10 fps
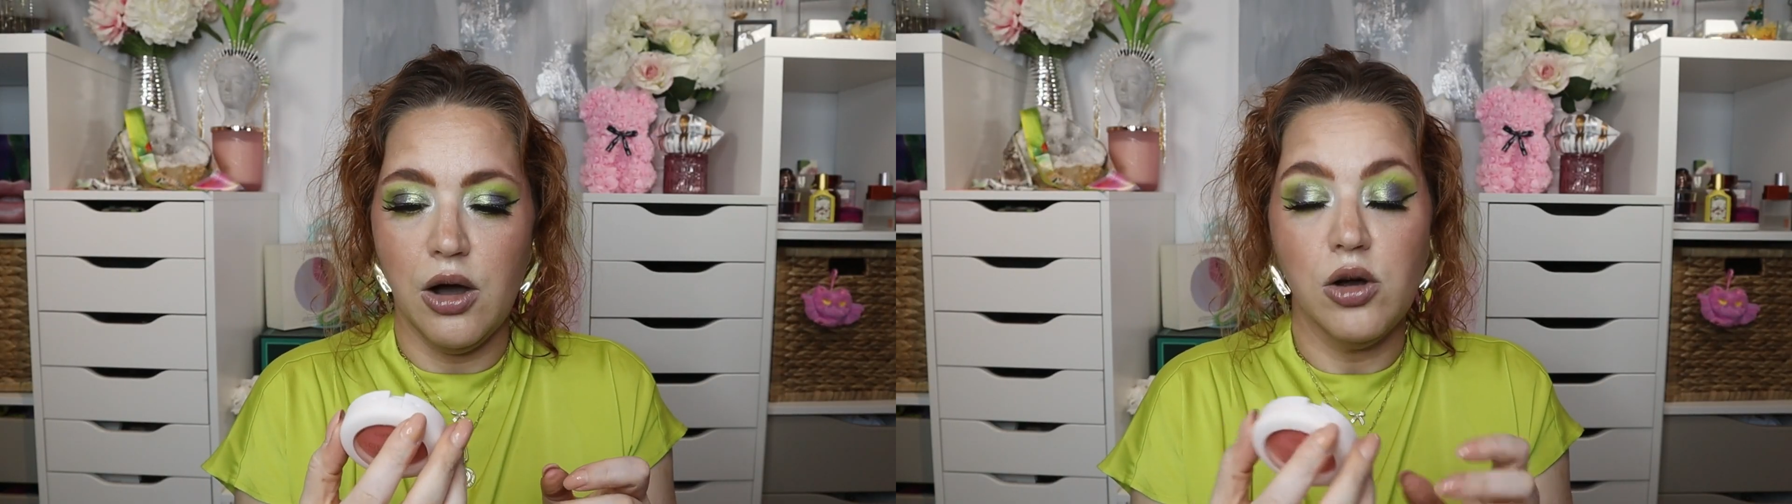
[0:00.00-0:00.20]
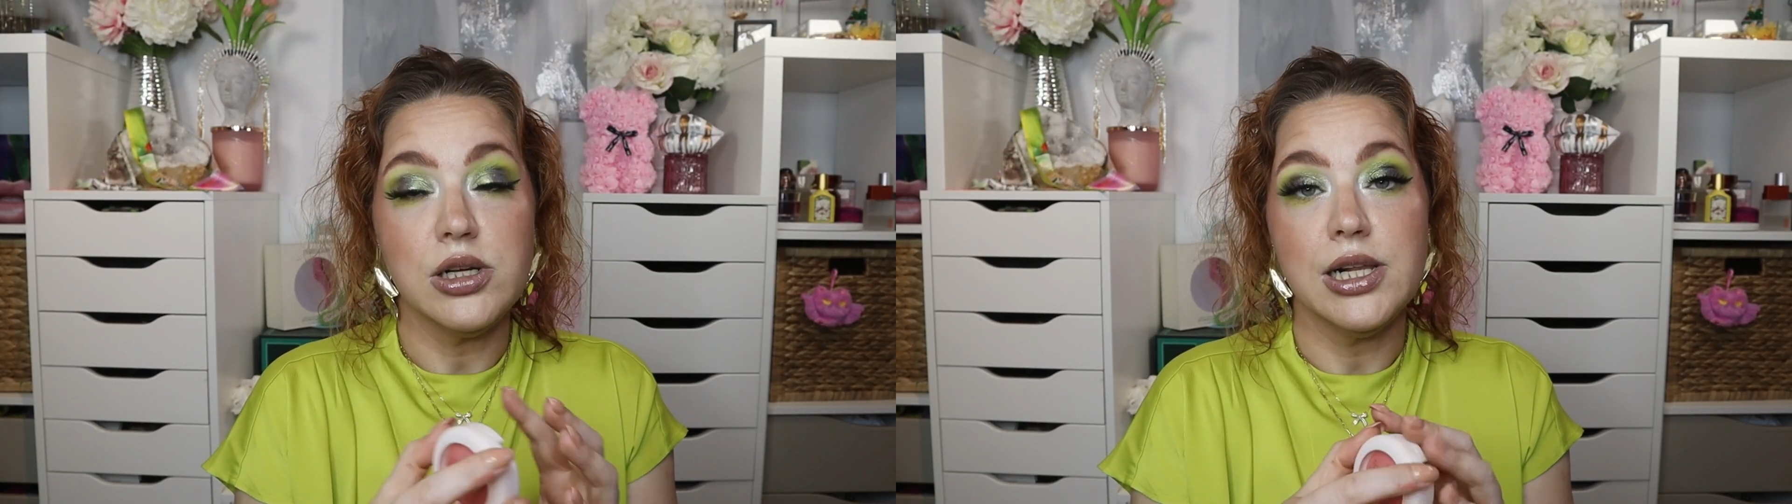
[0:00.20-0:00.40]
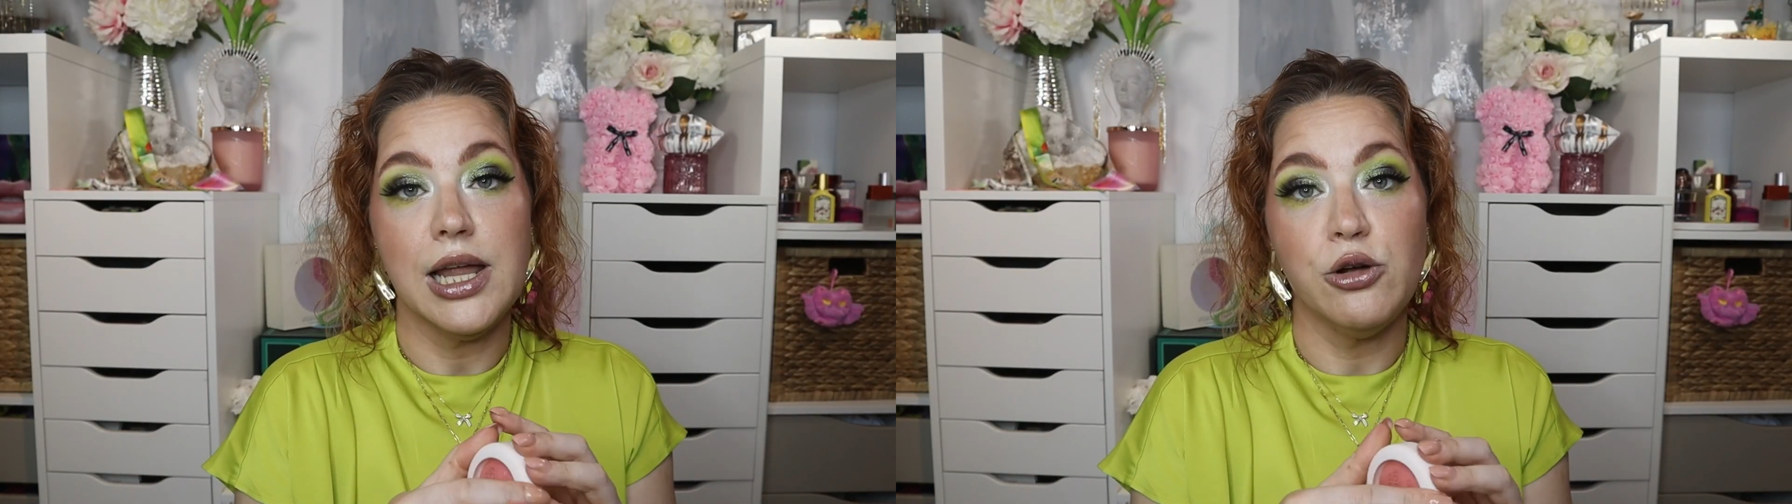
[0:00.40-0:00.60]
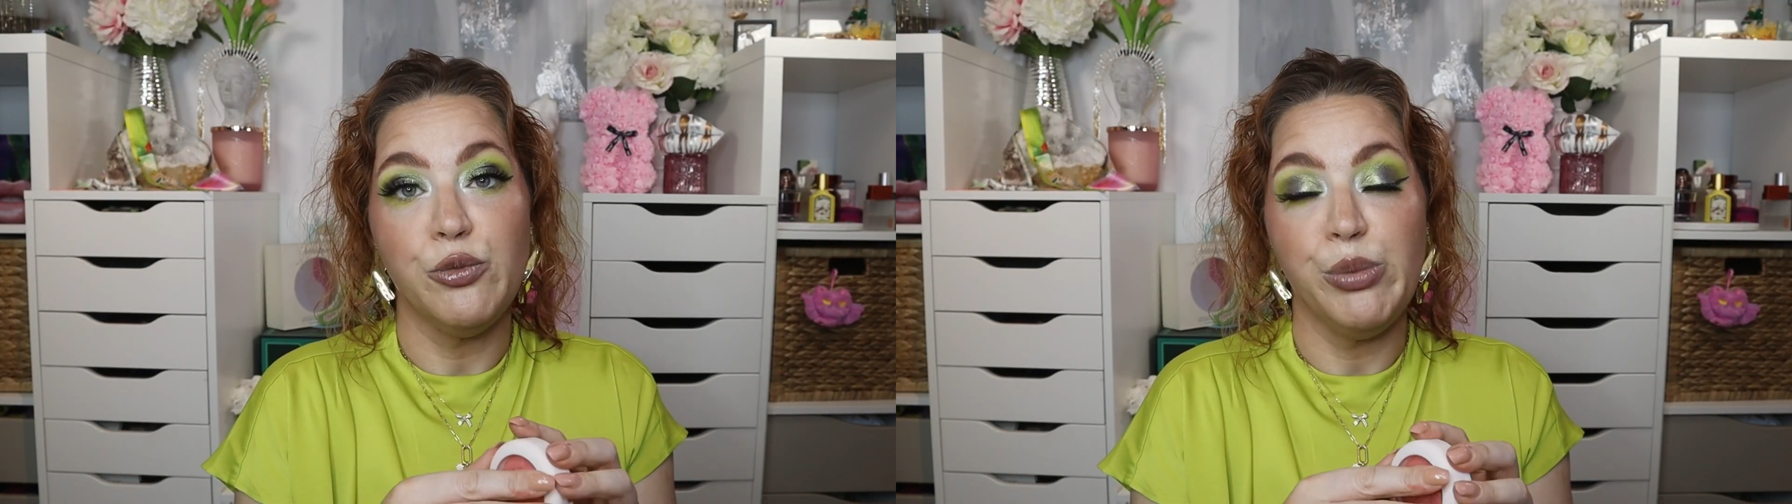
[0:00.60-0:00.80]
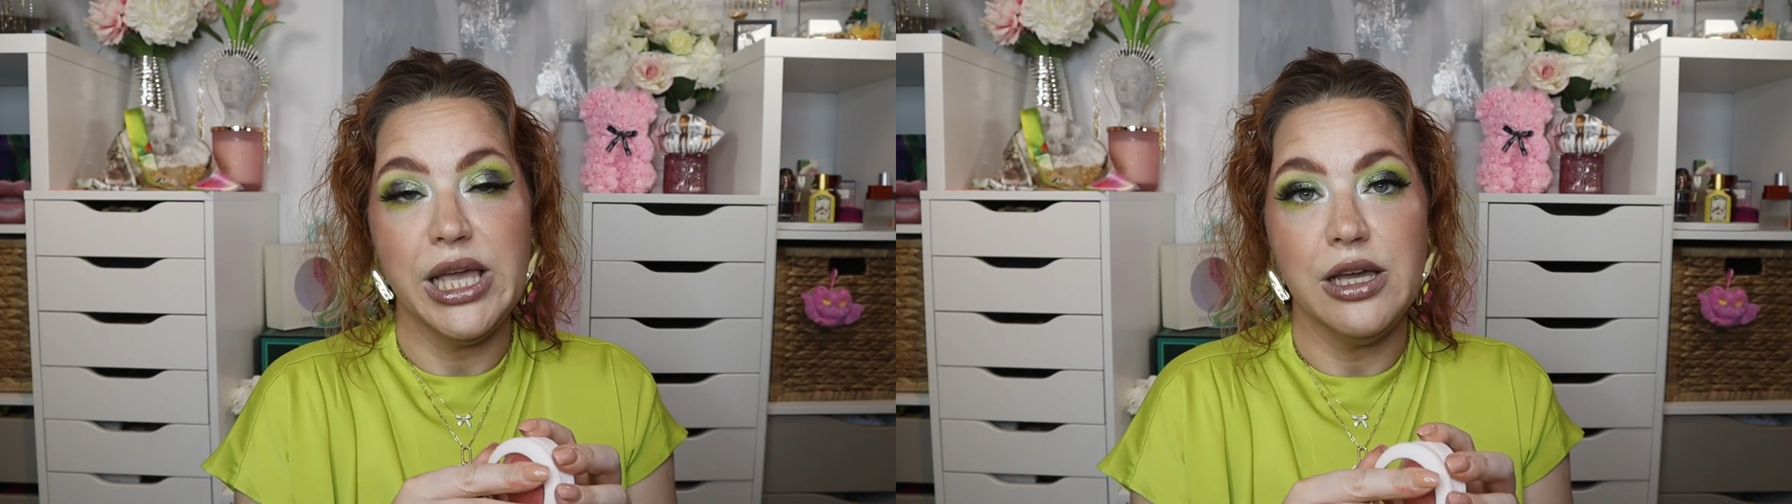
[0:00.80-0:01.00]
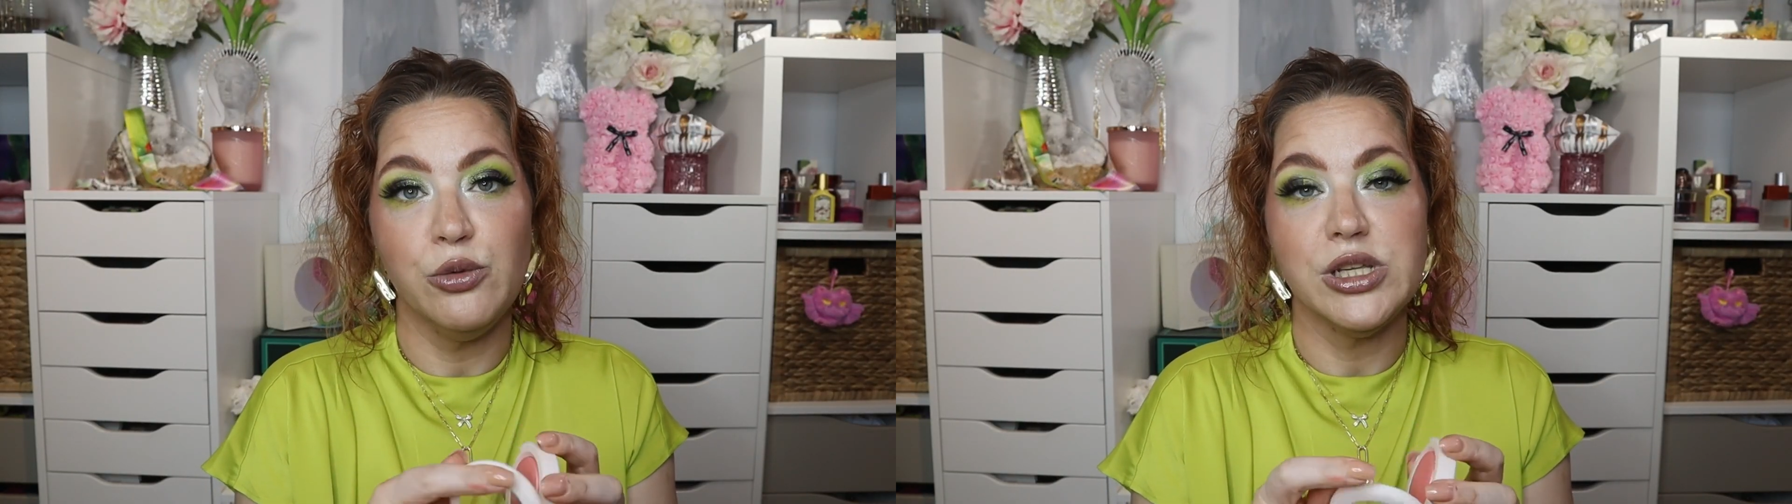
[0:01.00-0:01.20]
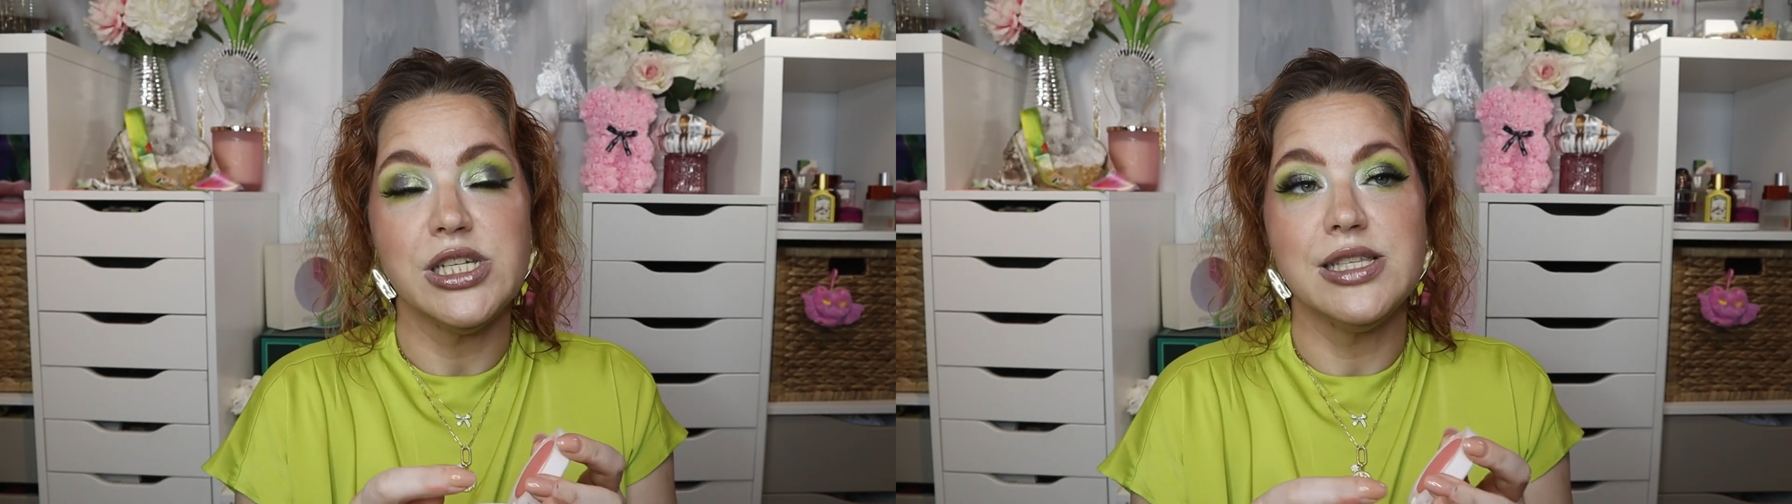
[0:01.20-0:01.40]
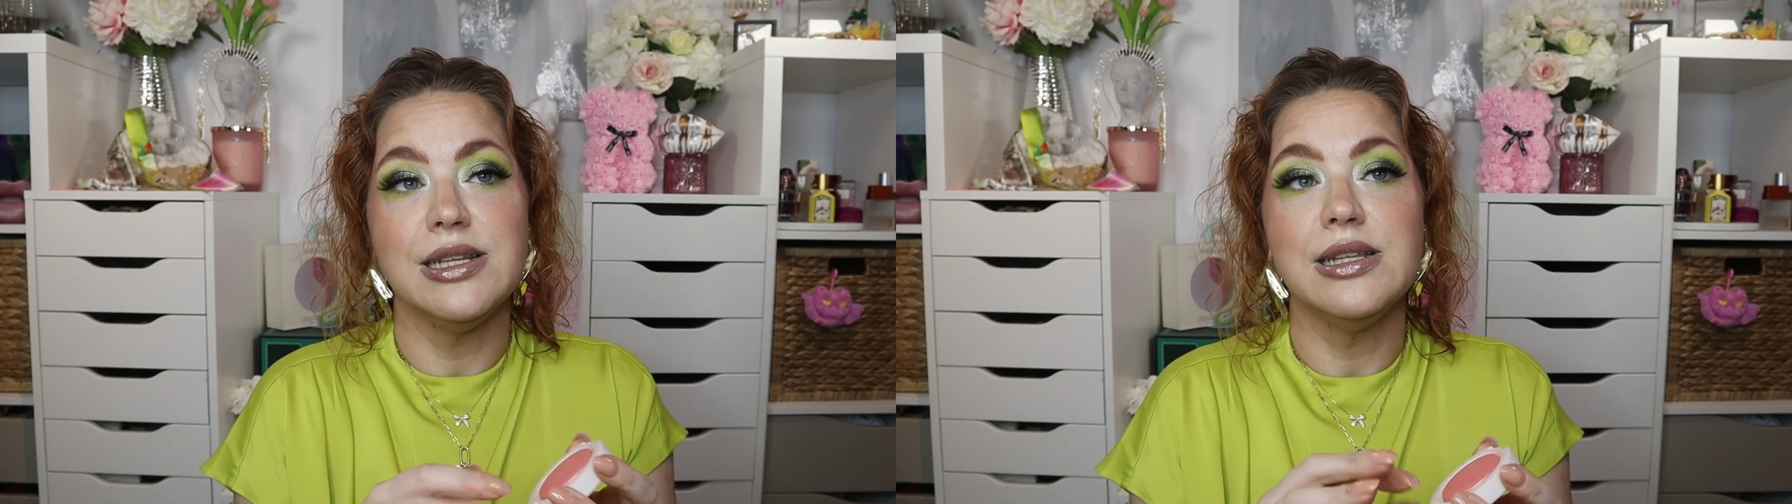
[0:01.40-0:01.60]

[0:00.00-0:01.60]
On Cloud Pink, which is a